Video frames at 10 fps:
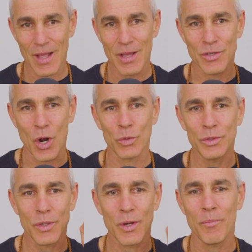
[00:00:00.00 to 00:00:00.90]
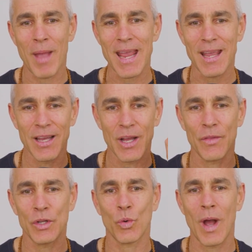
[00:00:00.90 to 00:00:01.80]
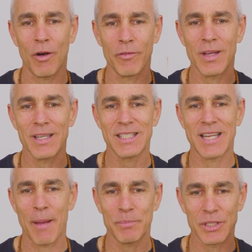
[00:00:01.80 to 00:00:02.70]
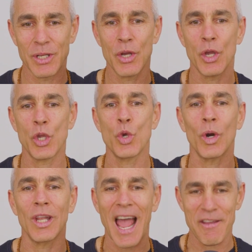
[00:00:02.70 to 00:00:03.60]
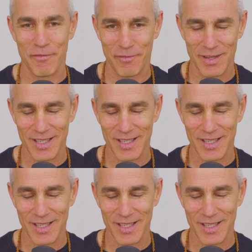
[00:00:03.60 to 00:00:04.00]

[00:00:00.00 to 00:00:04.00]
Don't make the 12 steps your life.